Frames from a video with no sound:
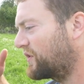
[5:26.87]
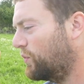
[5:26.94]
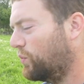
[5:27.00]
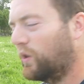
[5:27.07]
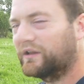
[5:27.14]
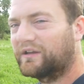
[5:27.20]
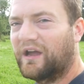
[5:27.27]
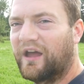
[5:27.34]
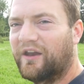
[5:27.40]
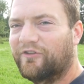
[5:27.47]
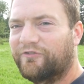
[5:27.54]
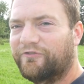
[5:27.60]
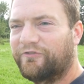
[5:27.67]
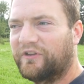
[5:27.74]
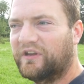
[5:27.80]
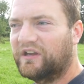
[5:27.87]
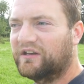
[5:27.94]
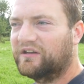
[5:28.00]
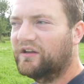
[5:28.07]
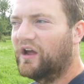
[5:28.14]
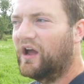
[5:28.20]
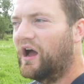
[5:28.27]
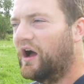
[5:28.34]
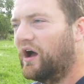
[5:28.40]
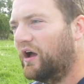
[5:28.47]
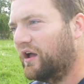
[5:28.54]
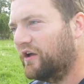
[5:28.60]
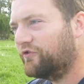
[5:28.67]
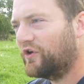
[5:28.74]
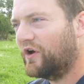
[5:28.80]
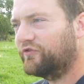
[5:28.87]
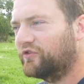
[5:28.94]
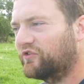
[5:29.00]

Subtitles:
what kind of feed, if you have